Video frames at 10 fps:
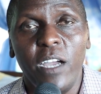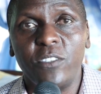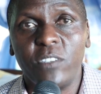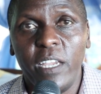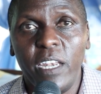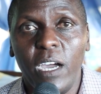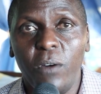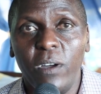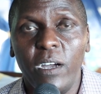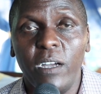send
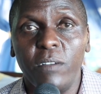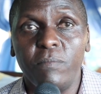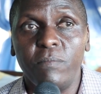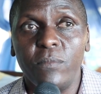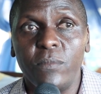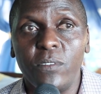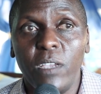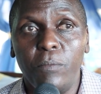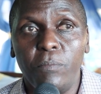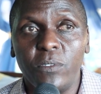our
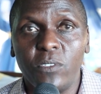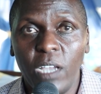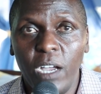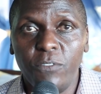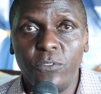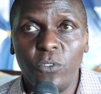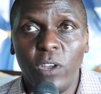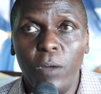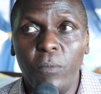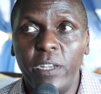uh, staff to
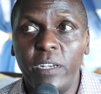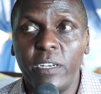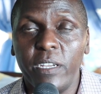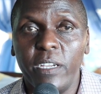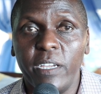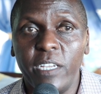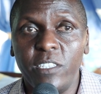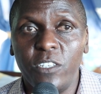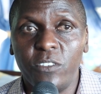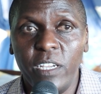come and uh, get
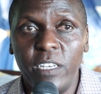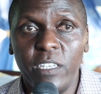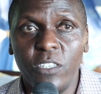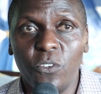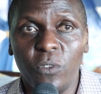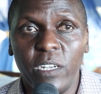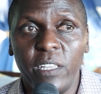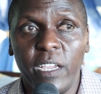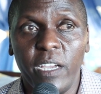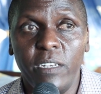the training so that
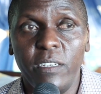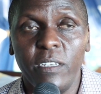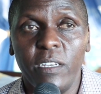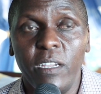they can